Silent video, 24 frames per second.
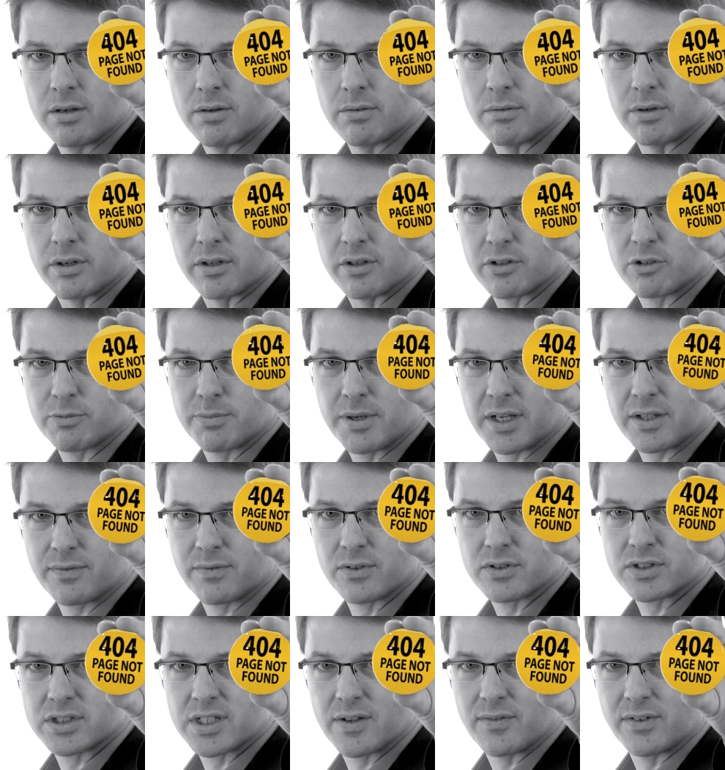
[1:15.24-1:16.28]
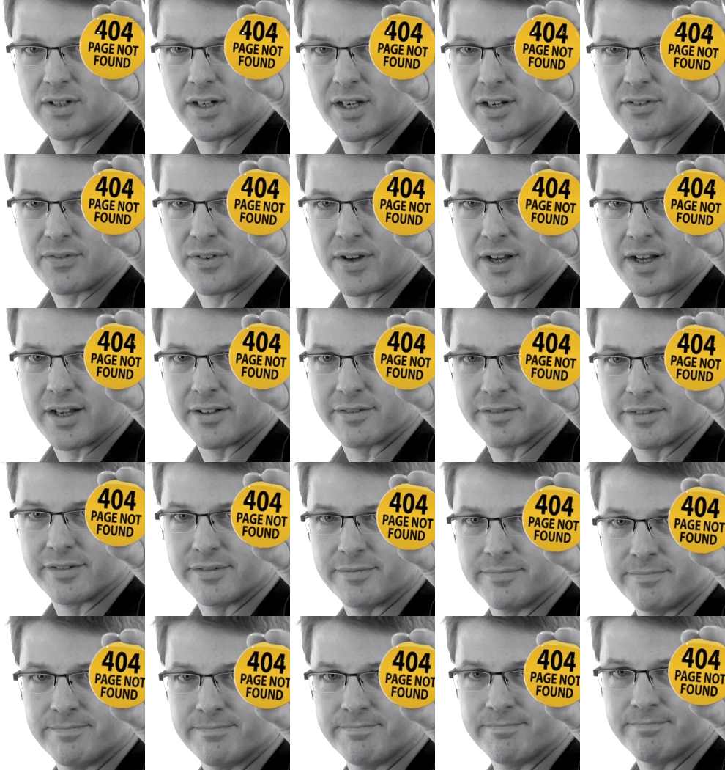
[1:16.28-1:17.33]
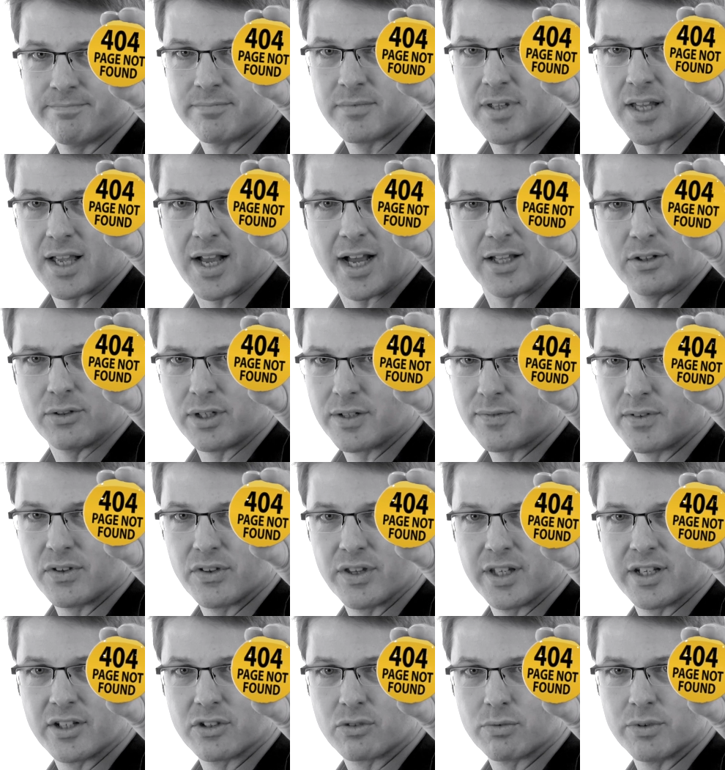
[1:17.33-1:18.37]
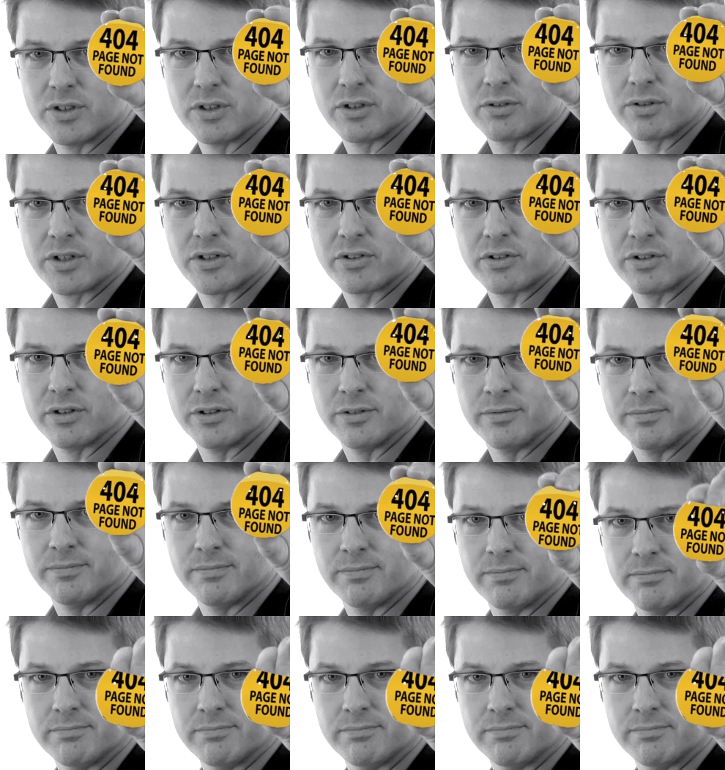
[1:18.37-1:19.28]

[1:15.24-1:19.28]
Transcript: What do you expect for $7.95? I don't even think it's real crystal.